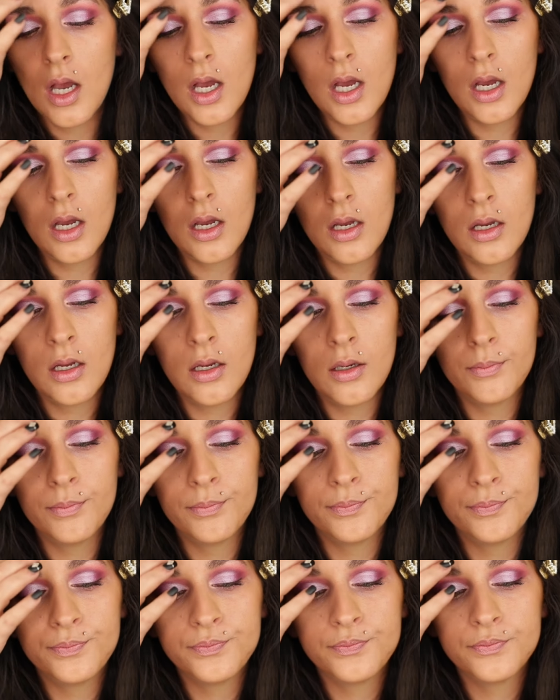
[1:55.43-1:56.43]

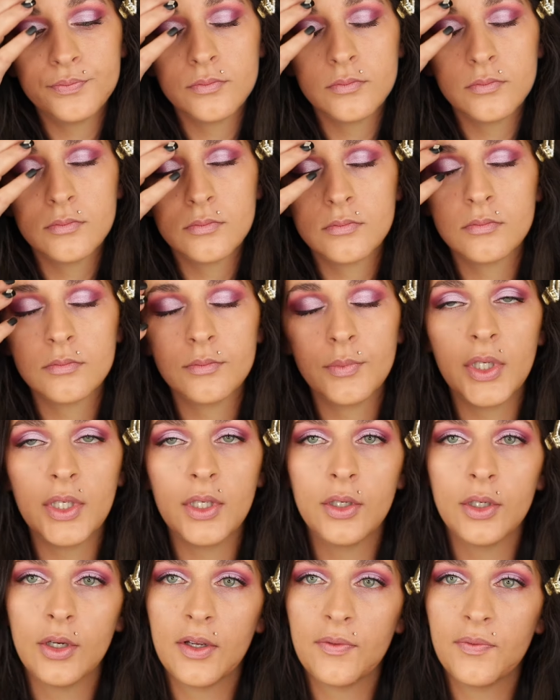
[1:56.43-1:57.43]
But
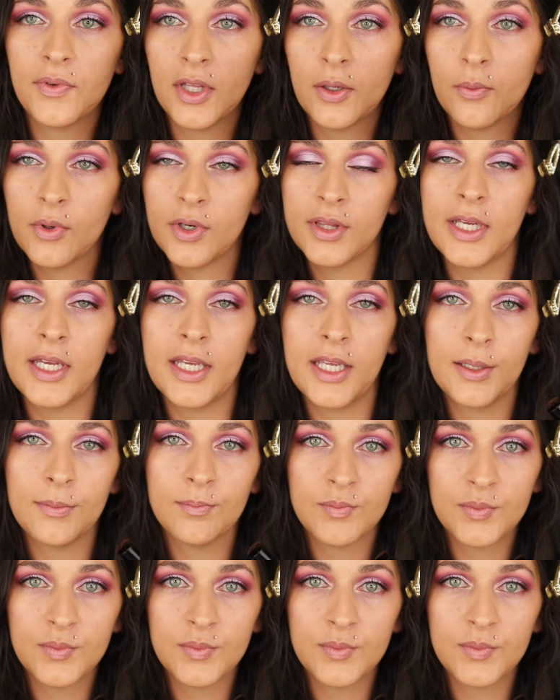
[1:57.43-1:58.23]
you know, I feel like we're in that